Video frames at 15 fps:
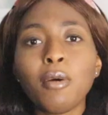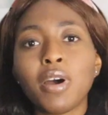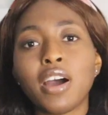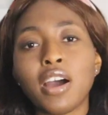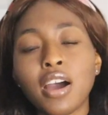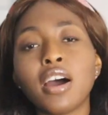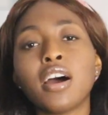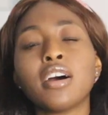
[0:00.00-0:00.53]

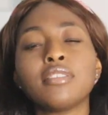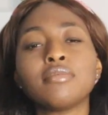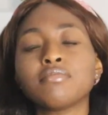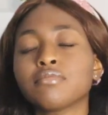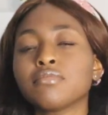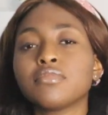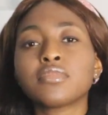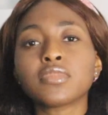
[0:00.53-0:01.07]
per hour,
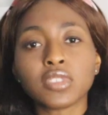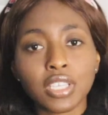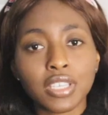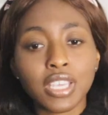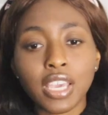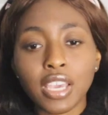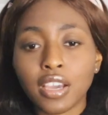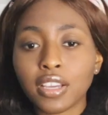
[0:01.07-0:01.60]

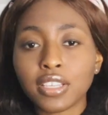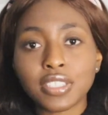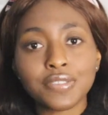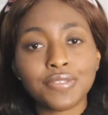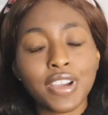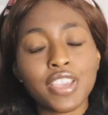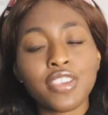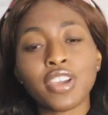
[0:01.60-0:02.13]
then yeah,
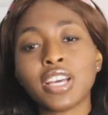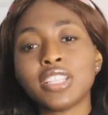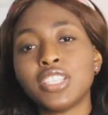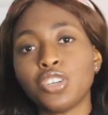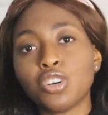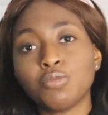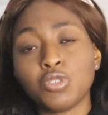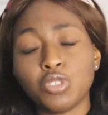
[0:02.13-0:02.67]
it's fine. You can
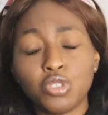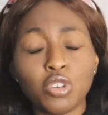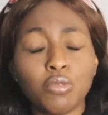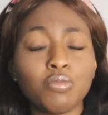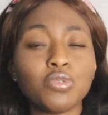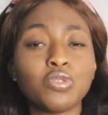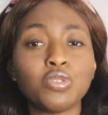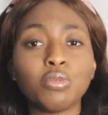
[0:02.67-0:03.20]
take up the
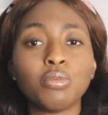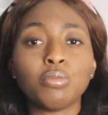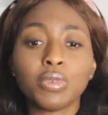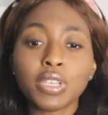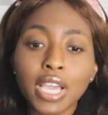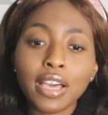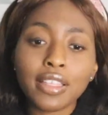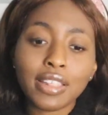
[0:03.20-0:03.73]
job. So
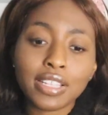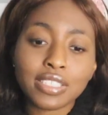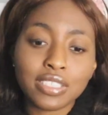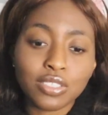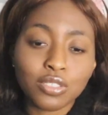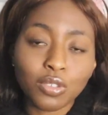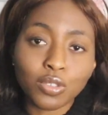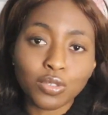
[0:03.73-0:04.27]
yeah, that's
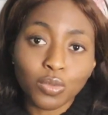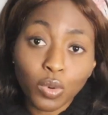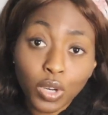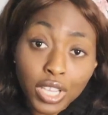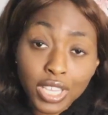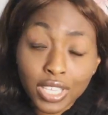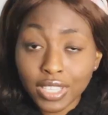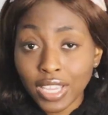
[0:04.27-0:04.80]
it on
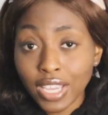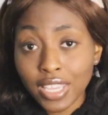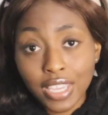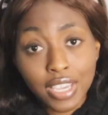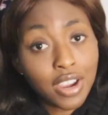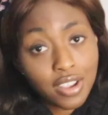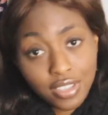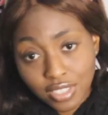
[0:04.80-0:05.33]
working
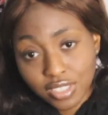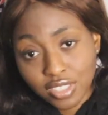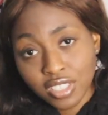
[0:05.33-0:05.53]
here as a